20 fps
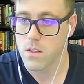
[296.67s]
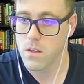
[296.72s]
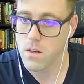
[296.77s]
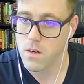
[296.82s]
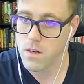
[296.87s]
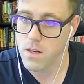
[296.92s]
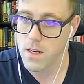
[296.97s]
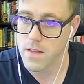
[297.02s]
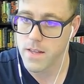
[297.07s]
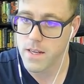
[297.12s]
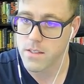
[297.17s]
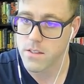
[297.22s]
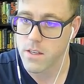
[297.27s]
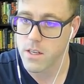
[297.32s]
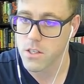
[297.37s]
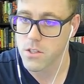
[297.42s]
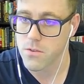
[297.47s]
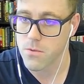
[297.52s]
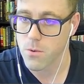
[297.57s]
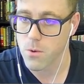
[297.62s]
and that
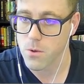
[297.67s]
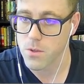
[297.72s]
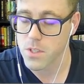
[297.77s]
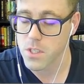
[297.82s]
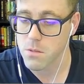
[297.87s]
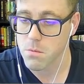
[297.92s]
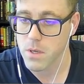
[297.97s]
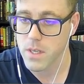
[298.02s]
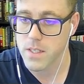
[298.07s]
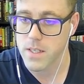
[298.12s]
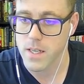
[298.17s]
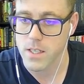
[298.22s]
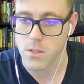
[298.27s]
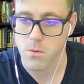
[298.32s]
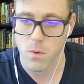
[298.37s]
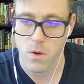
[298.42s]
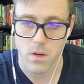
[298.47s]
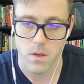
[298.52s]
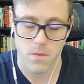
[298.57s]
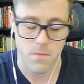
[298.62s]
stands for display text
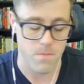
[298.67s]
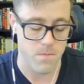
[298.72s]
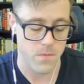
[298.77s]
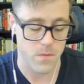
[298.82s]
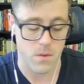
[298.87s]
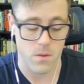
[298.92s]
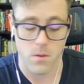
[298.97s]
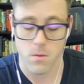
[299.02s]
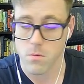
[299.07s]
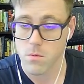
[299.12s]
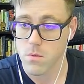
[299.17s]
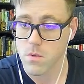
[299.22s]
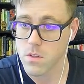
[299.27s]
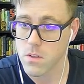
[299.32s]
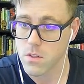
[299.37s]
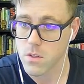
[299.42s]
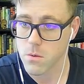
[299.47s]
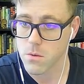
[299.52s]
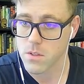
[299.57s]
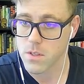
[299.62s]
one.
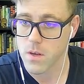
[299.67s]
So we'll say,